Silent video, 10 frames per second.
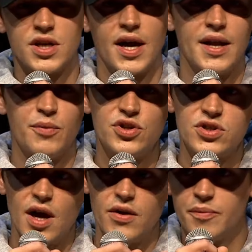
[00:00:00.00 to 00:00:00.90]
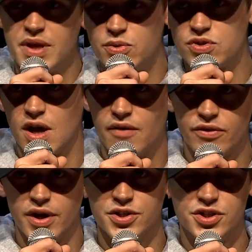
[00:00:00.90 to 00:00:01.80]
And then when you start doing people's
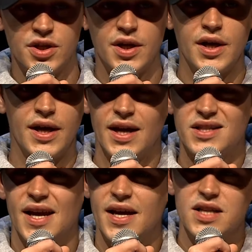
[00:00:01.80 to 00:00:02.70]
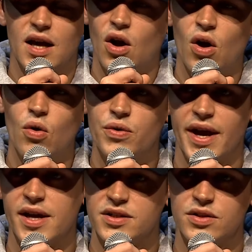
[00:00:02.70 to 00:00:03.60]
coverage, it takes like a whole
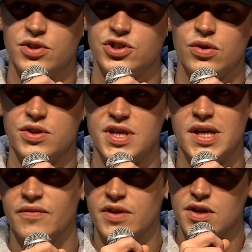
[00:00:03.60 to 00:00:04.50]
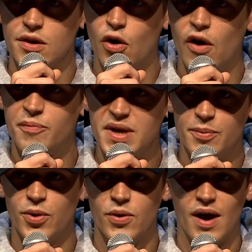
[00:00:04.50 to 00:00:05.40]
day to do a short scene if there's a lot of
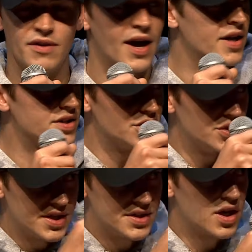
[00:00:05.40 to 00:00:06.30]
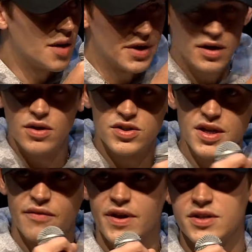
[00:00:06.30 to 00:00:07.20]
people who have lines and you need to come in close to their
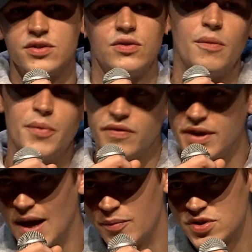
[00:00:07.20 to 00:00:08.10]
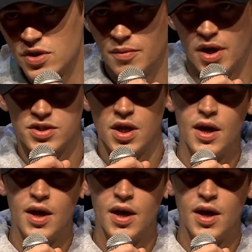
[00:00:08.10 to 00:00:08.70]
face because you've got to move the camera so much.